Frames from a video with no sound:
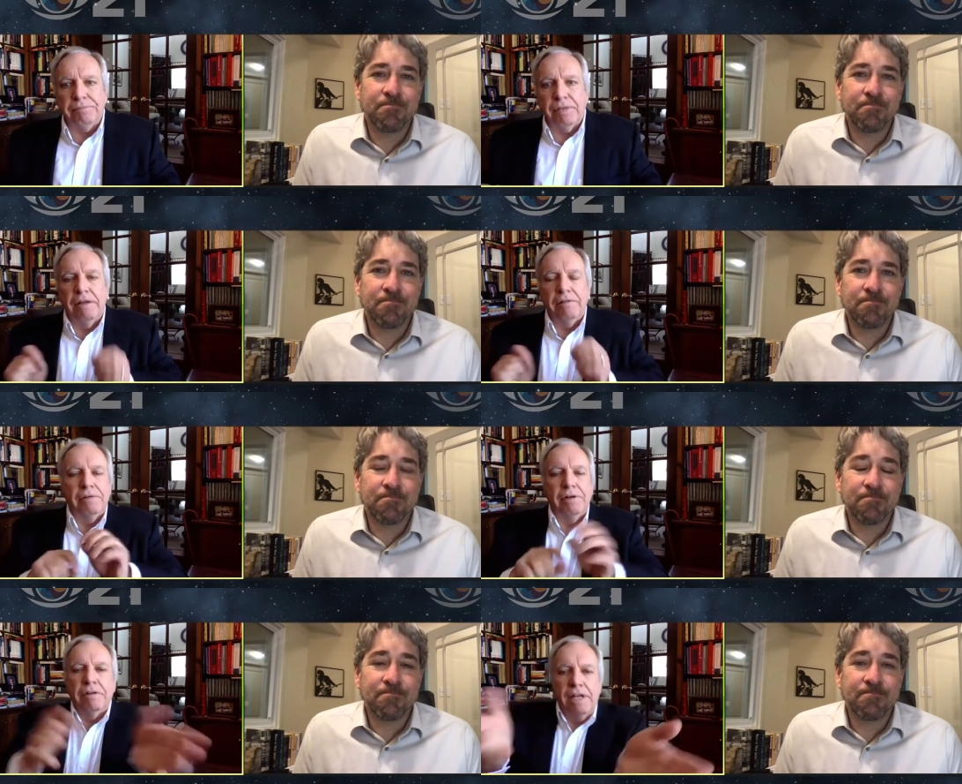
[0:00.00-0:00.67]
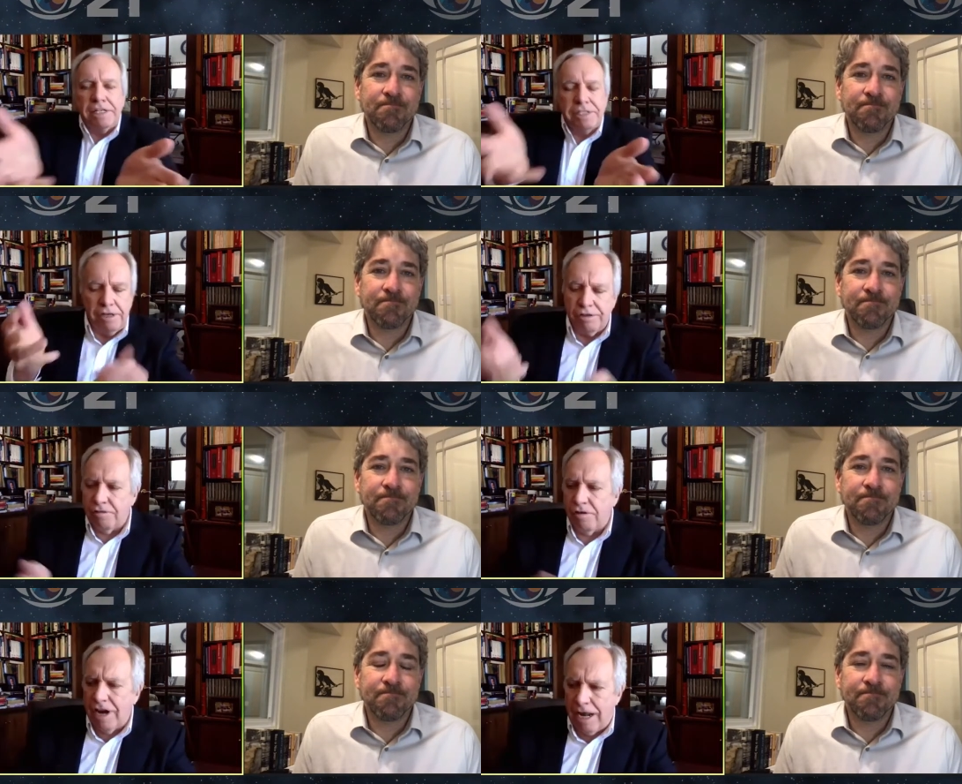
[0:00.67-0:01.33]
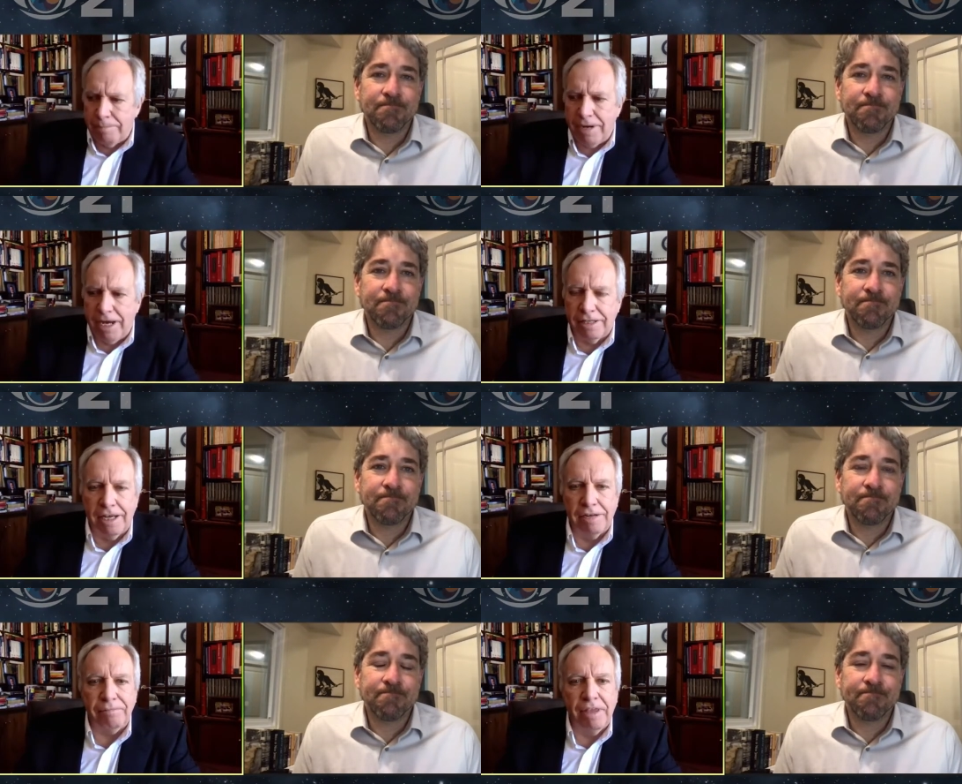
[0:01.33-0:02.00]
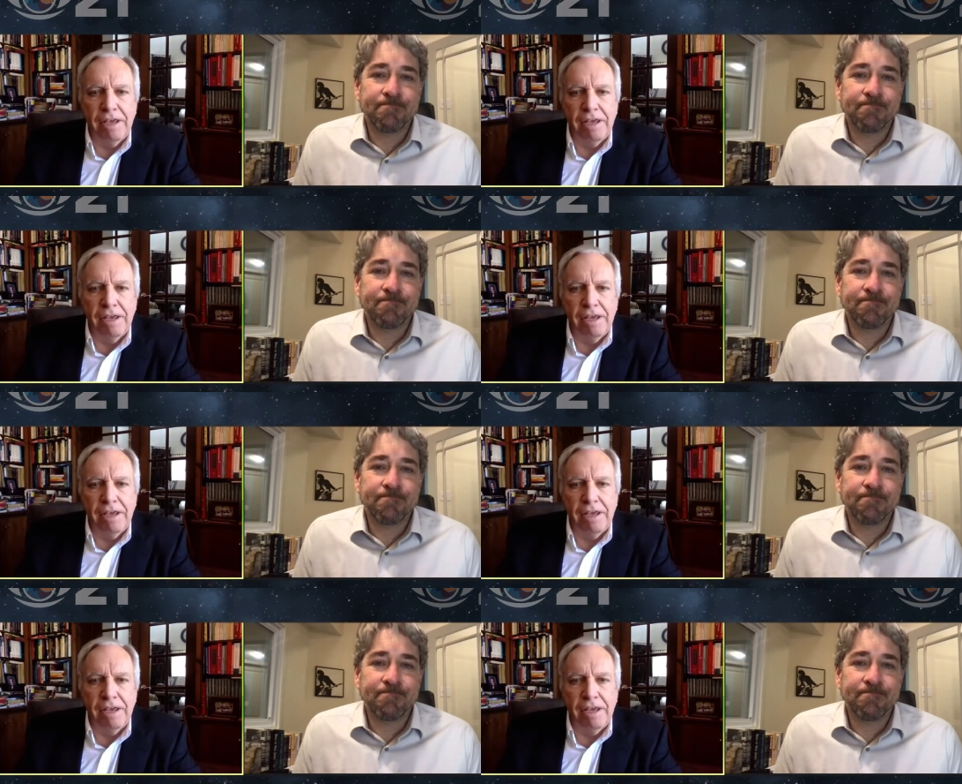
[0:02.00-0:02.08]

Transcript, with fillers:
Speaker 1: And last I'll throw out about that